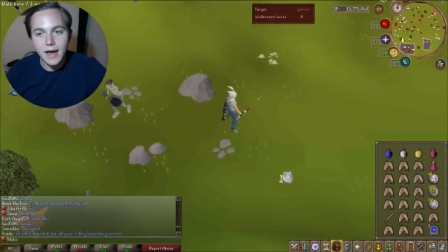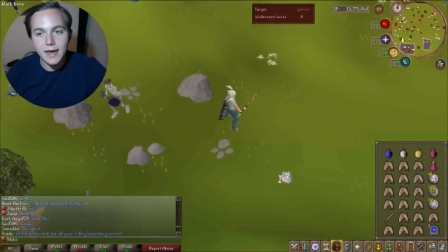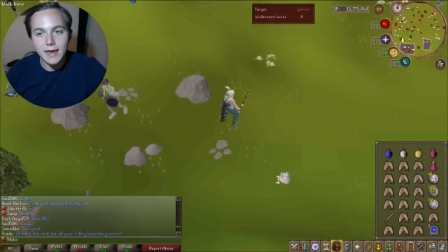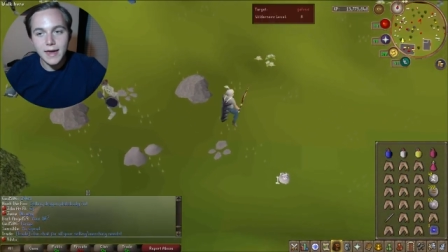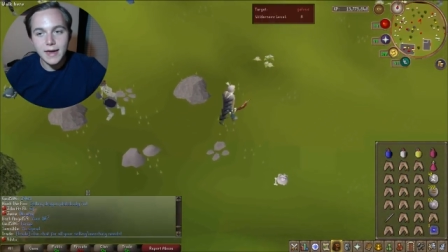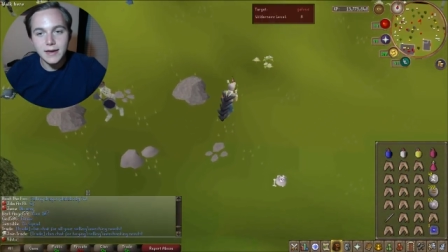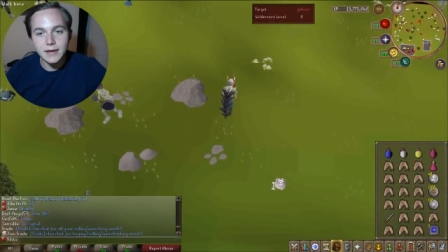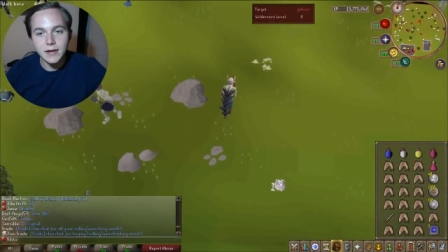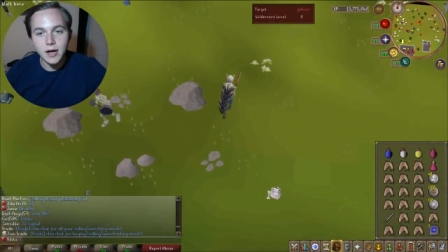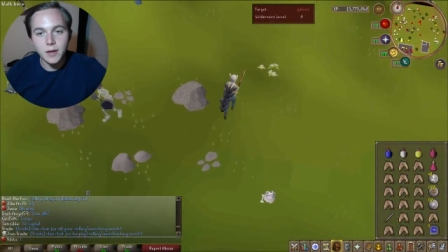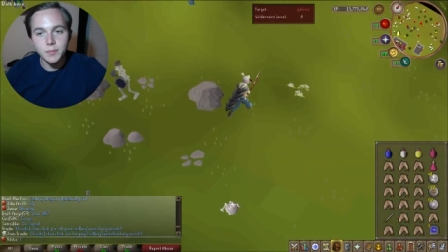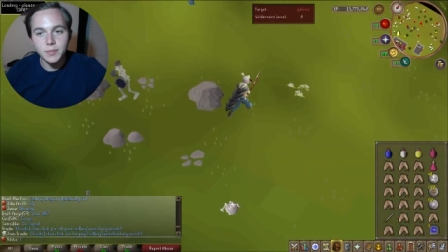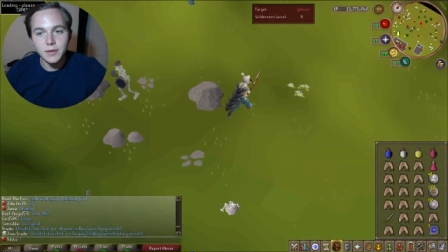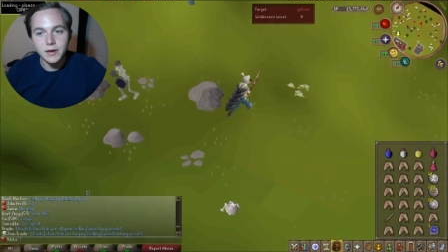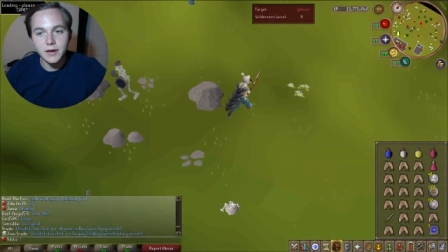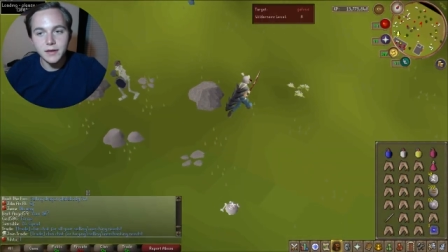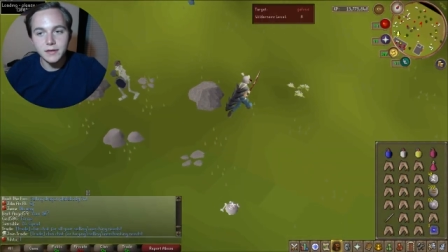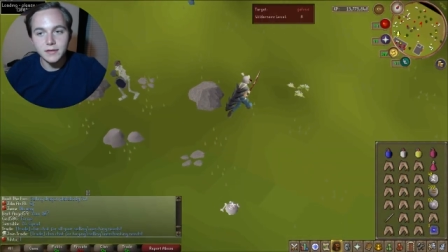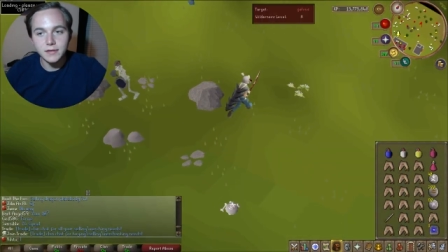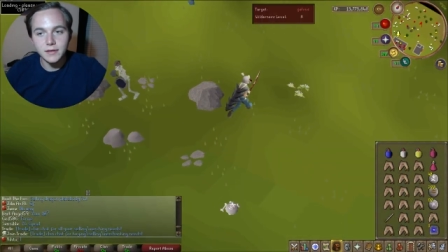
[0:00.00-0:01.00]
I ate up
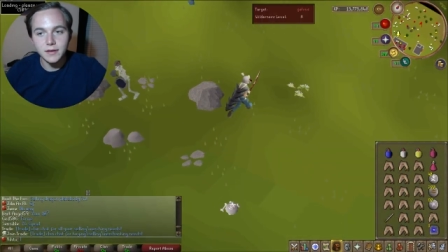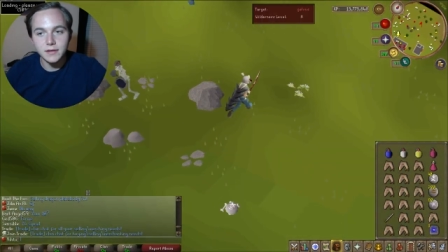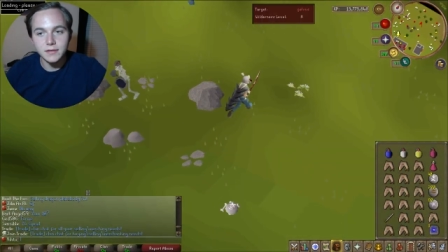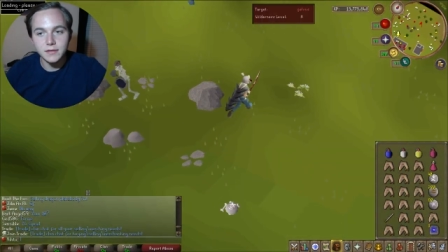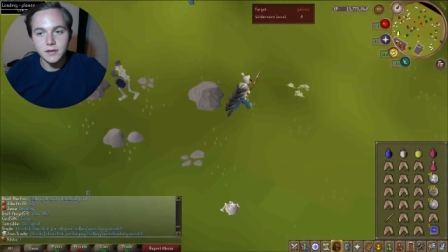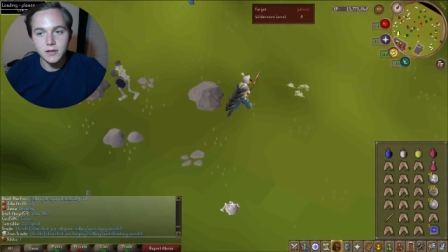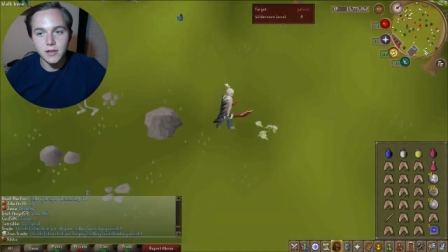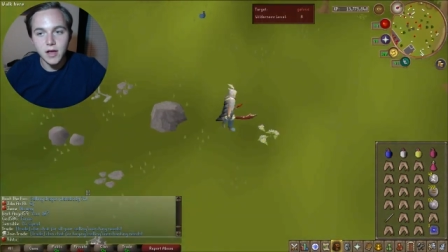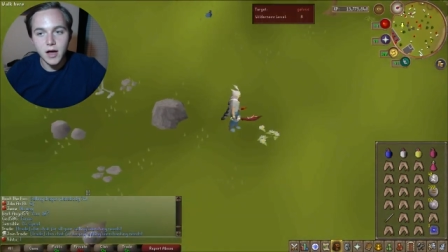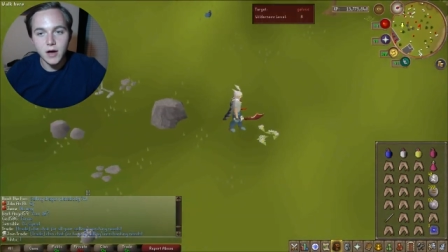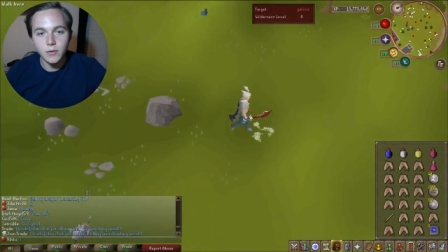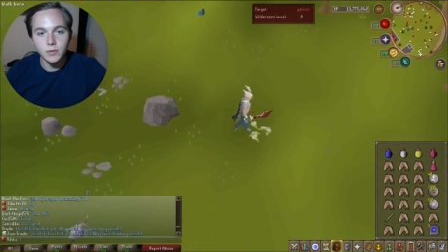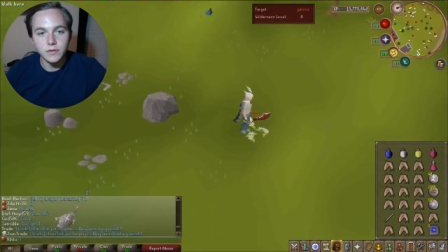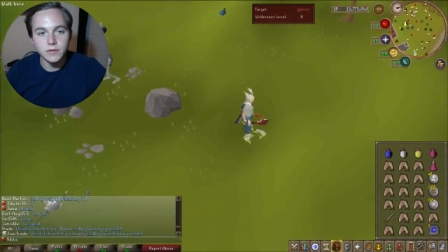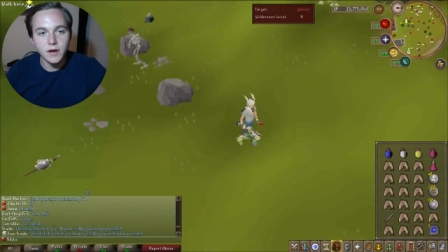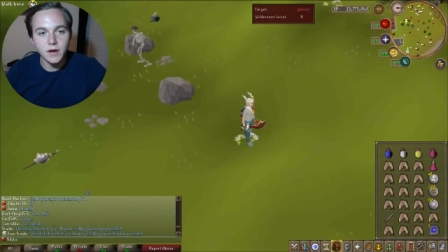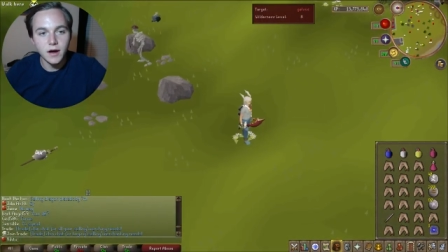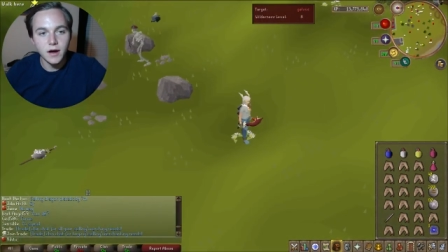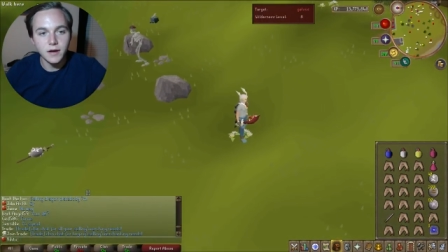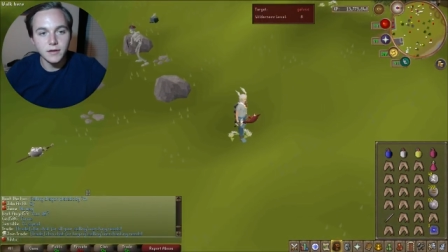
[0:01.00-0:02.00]
because his claw
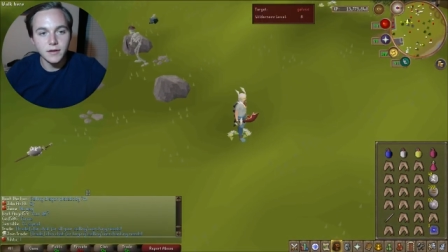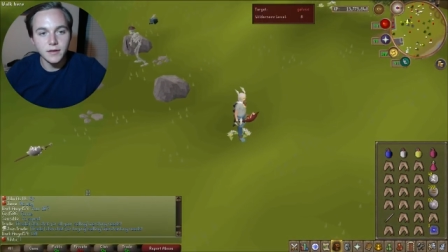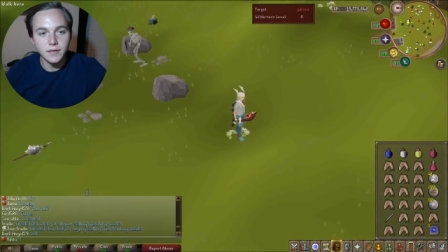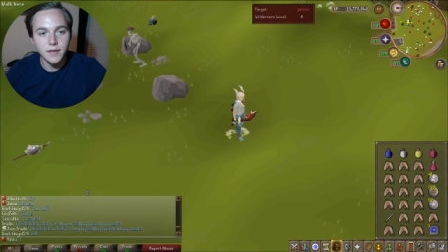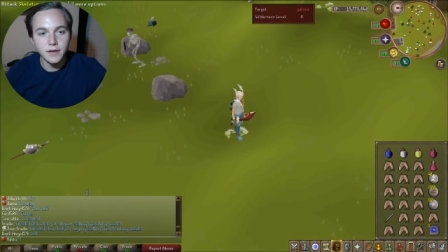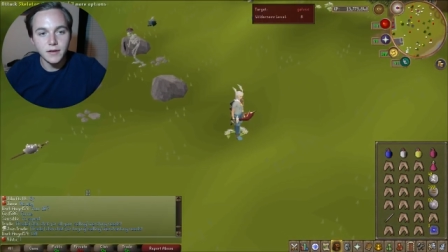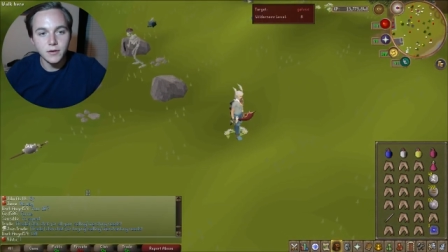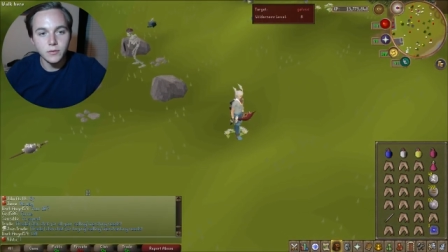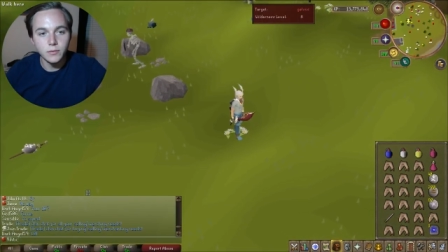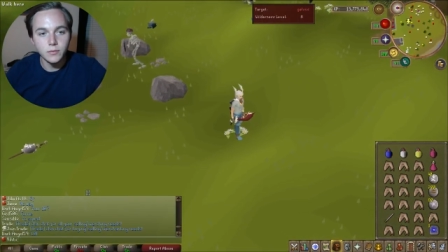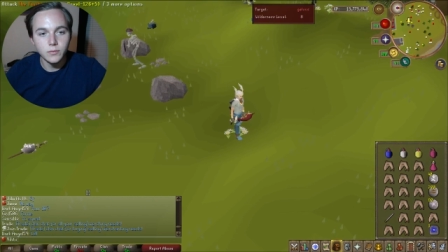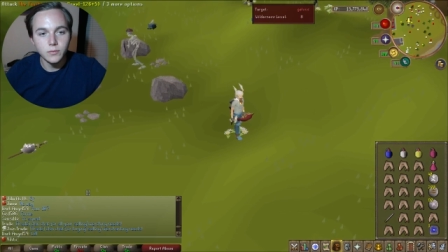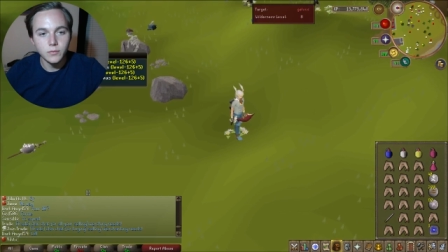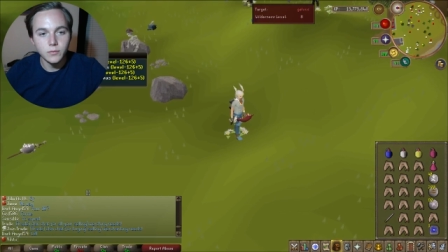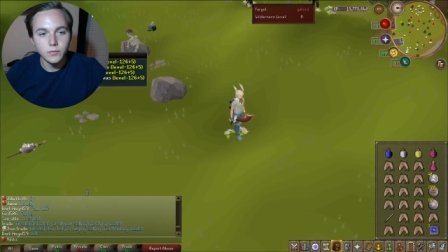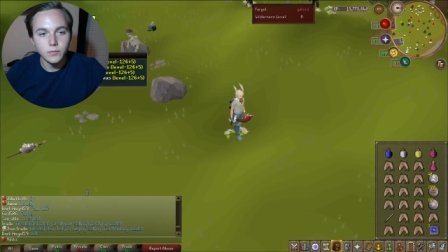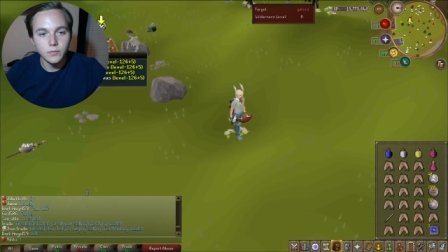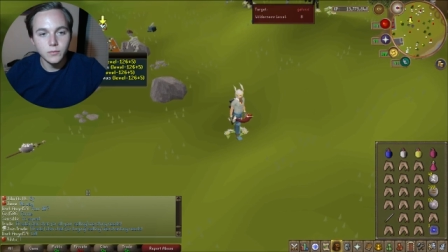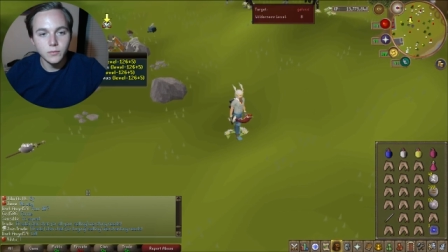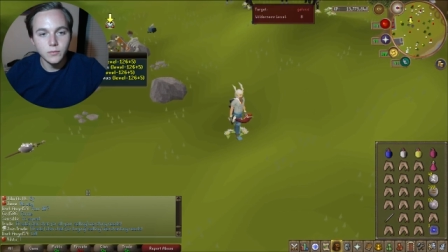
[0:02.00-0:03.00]
was gone. And then, oh,
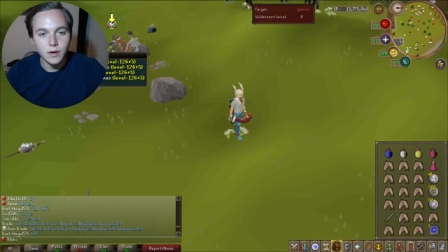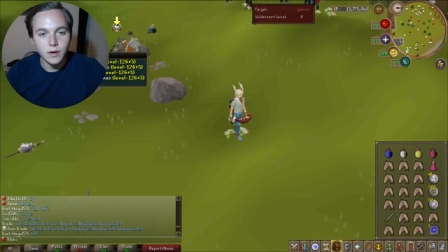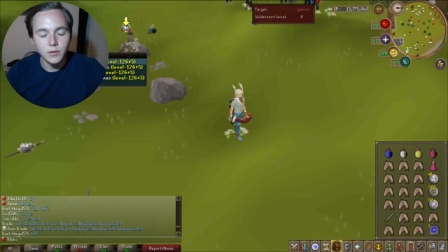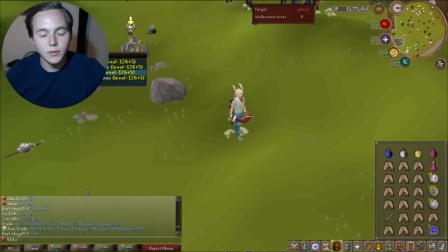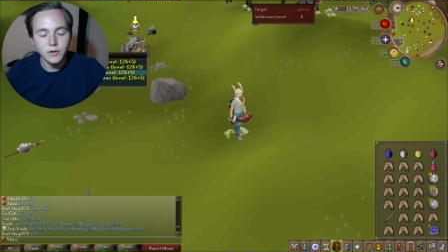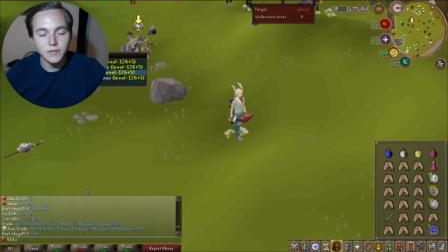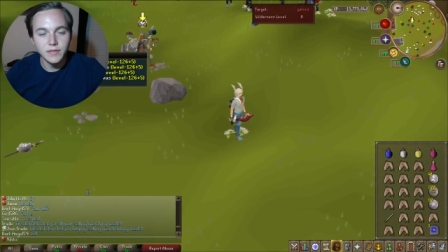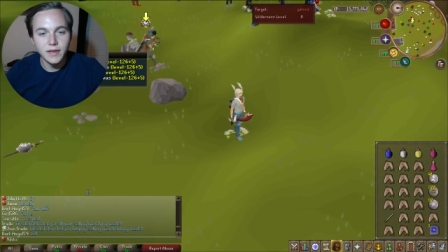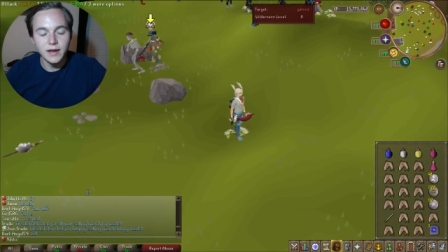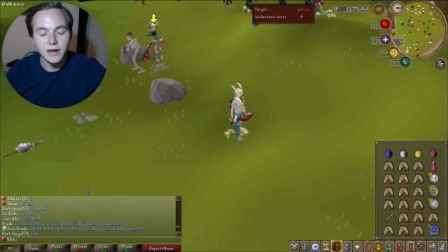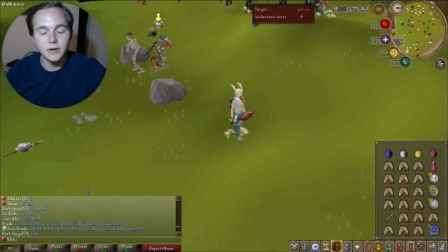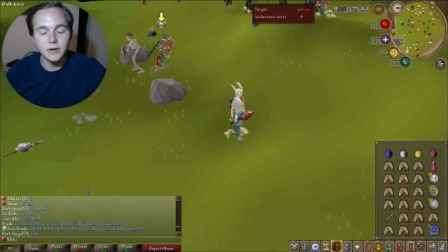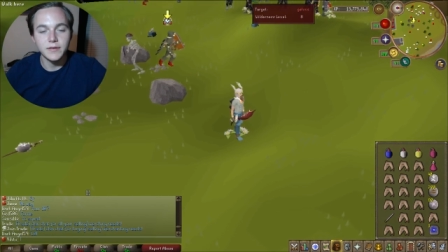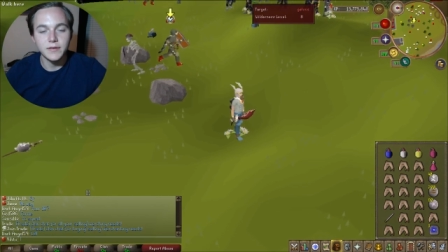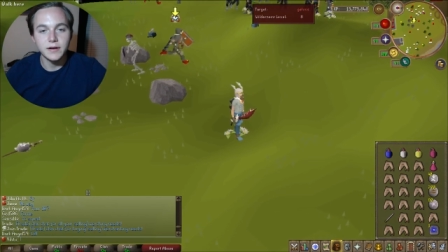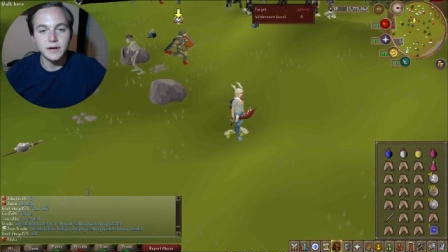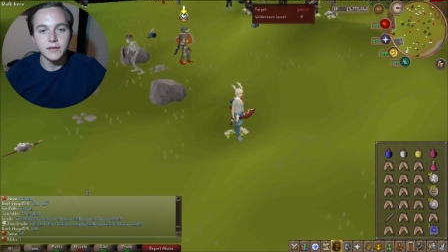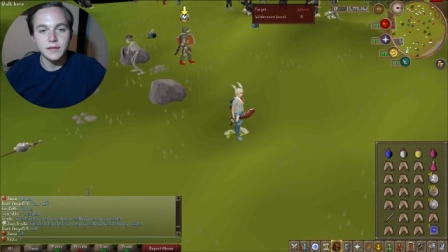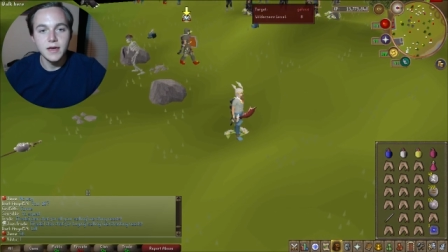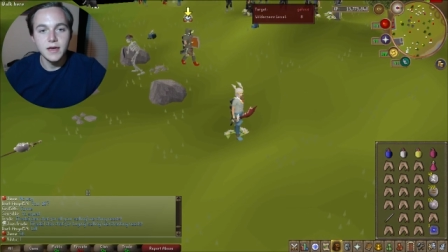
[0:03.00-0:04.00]
I wonder if that guy
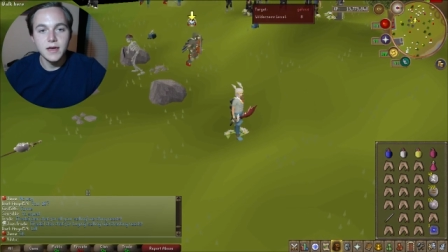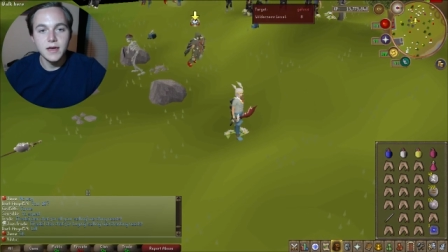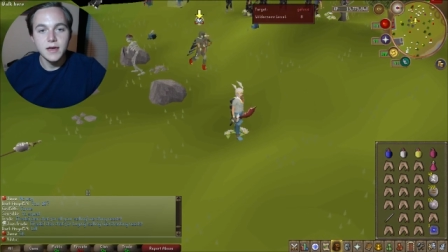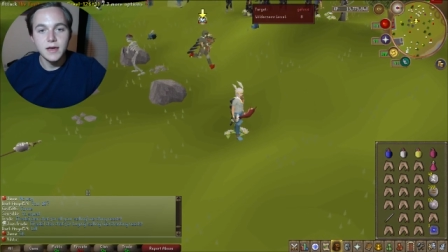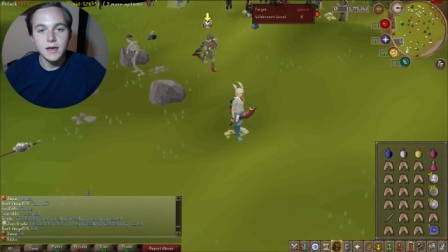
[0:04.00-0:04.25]
would fight us.